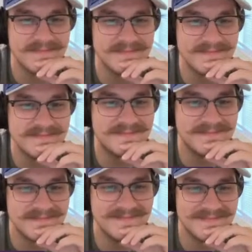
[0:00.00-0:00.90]
who cares
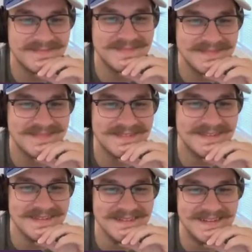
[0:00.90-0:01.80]
about either one of those
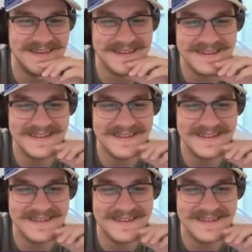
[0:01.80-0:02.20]
teams? Do